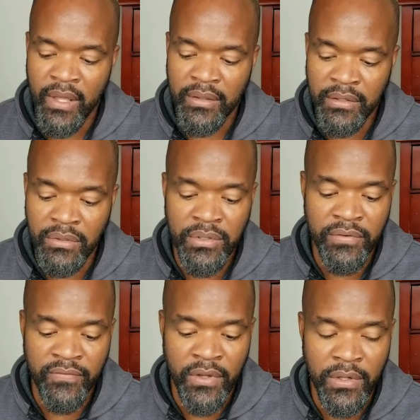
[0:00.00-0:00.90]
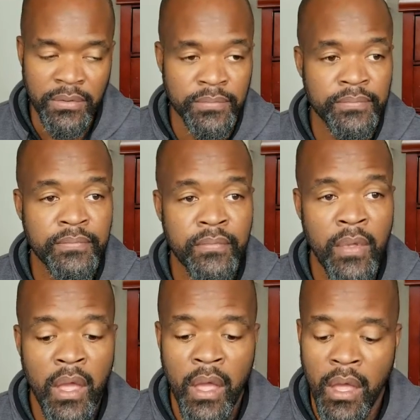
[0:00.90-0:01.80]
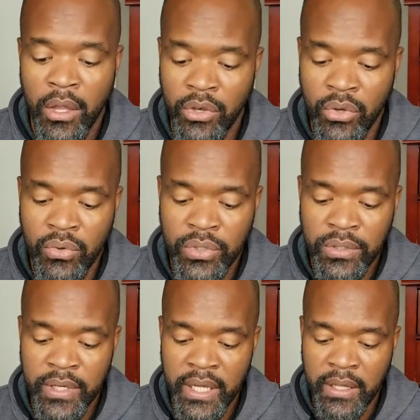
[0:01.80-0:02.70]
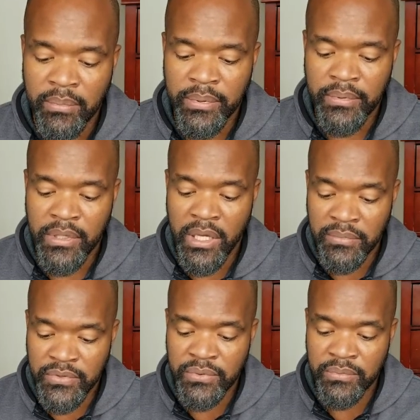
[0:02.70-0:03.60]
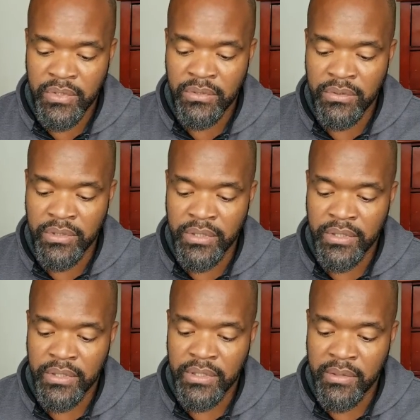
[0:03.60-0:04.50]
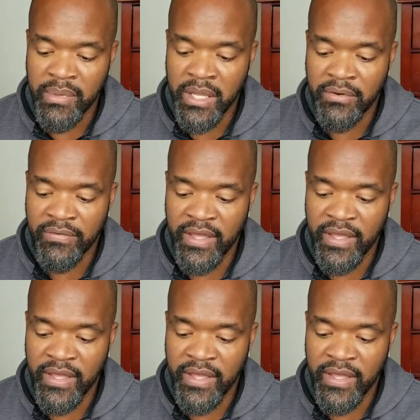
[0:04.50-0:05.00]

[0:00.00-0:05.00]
the Lord of all. Know your help comes from the Lord, the maker of